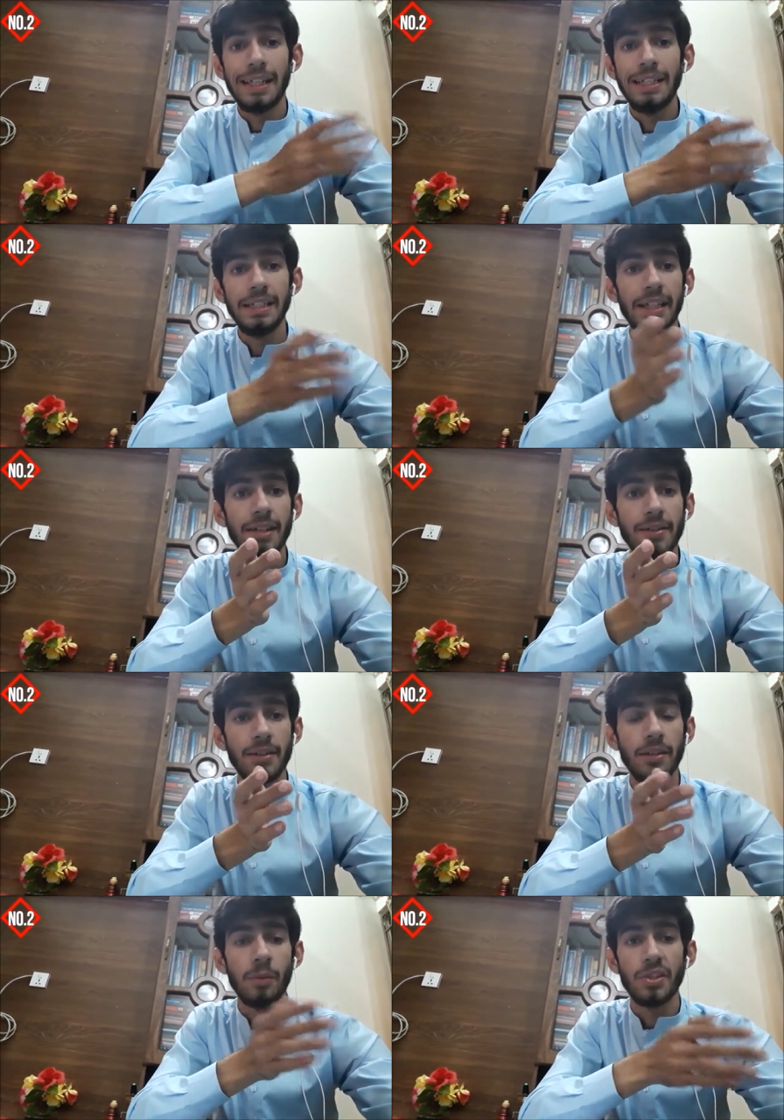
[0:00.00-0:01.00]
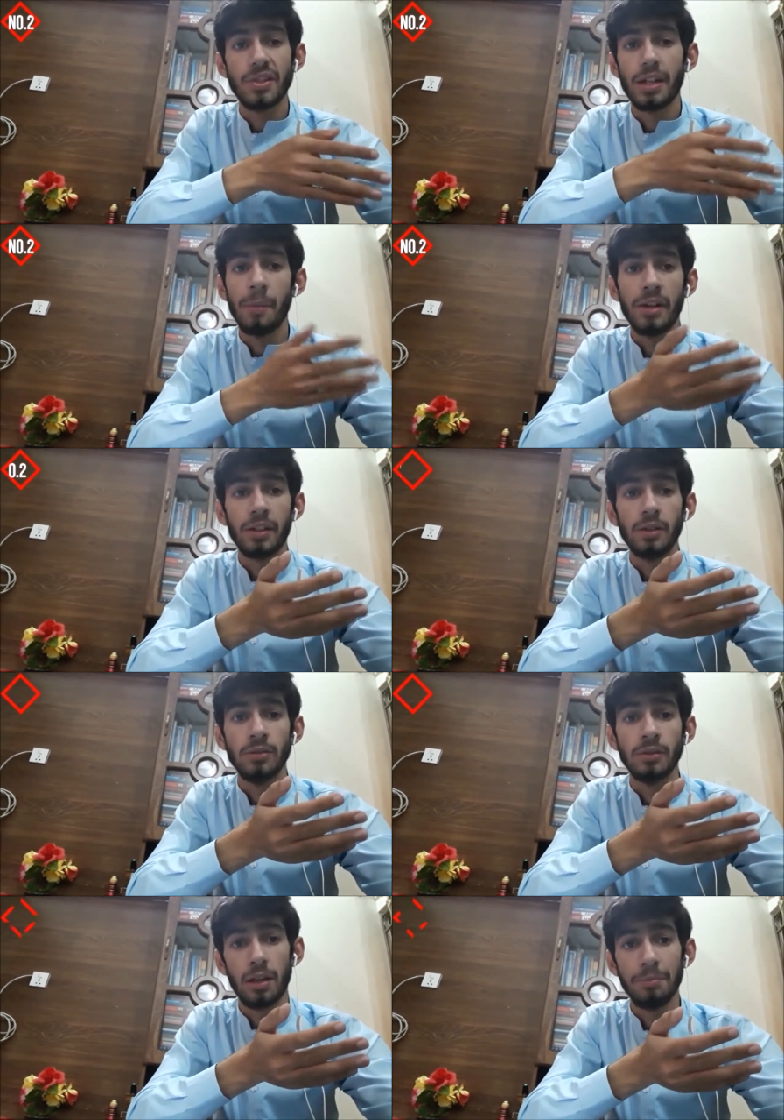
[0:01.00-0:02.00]
ETS, which is an American
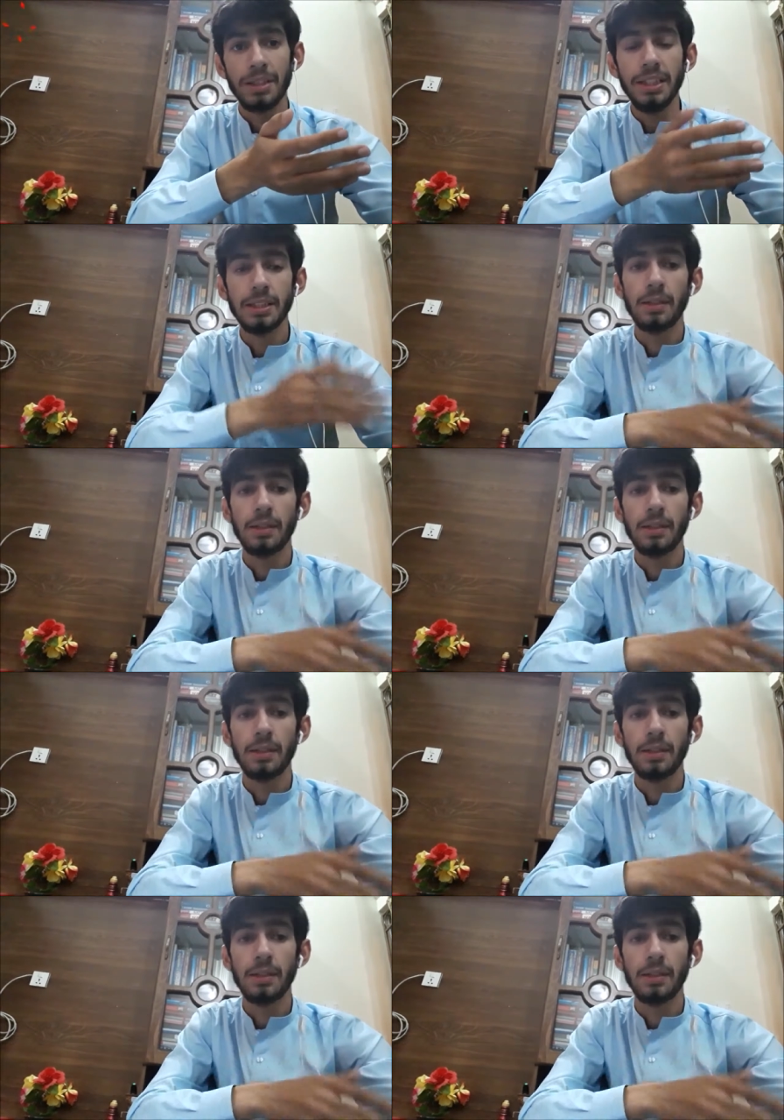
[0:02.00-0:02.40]
company,